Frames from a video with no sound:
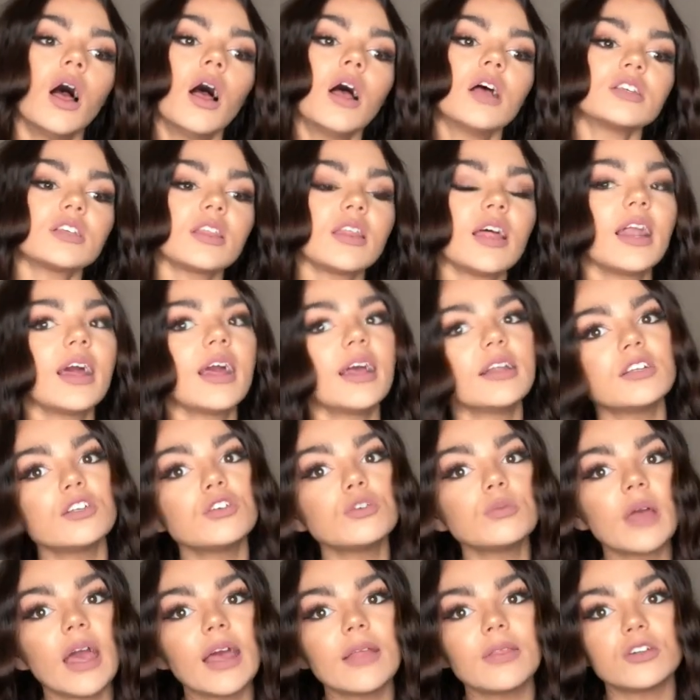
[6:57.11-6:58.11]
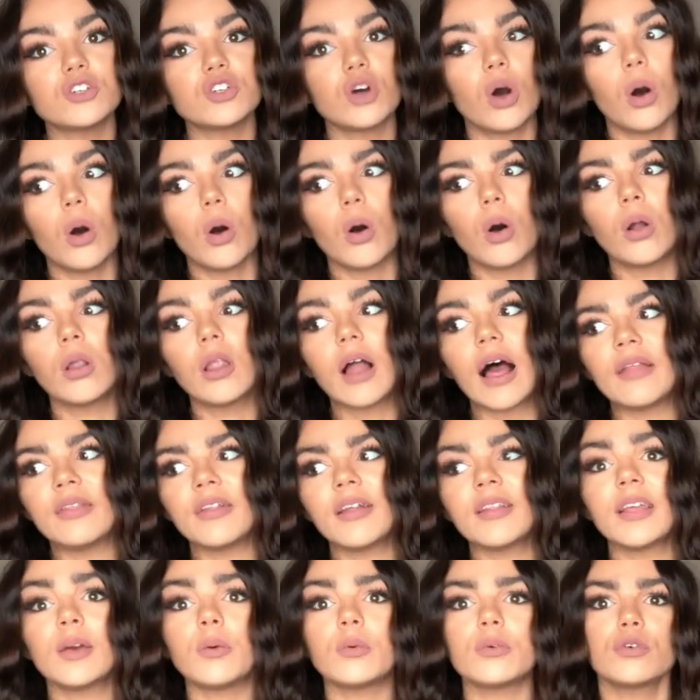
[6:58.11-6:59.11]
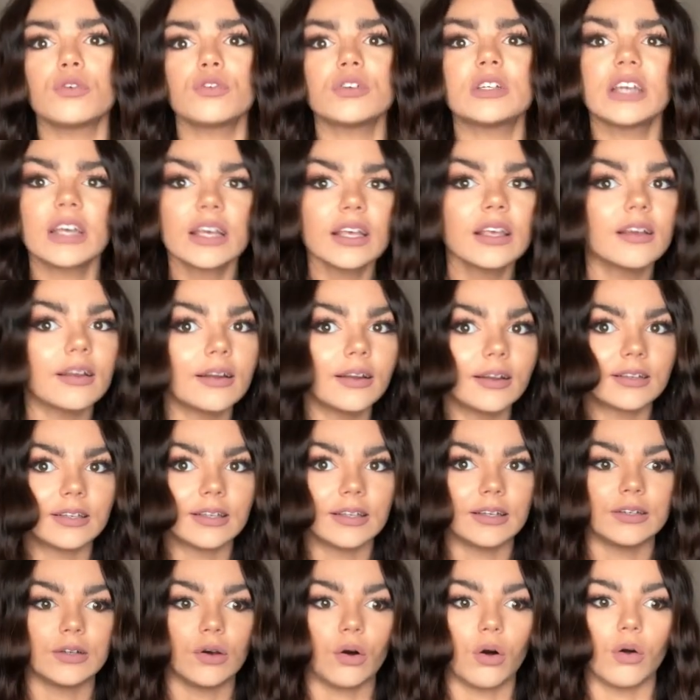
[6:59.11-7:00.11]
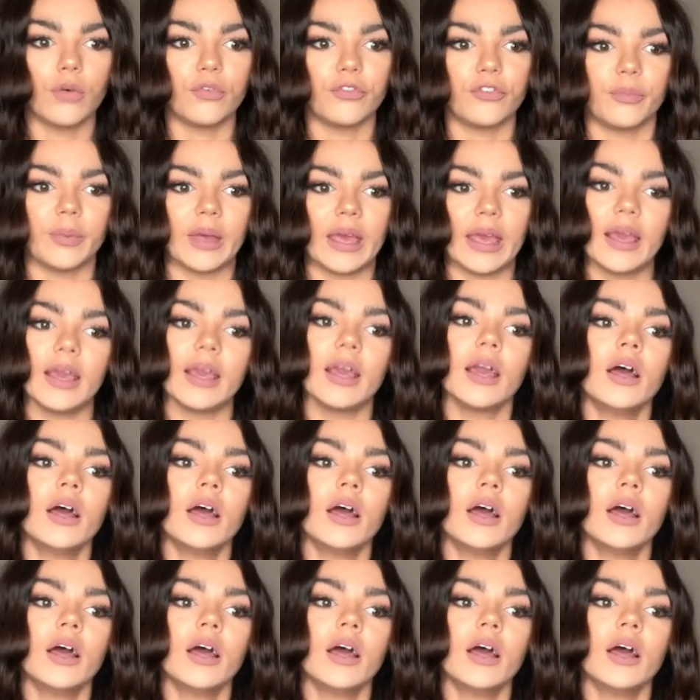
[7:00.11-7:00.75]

So then I ended up getting the tall and then they were ridiculously tall for me.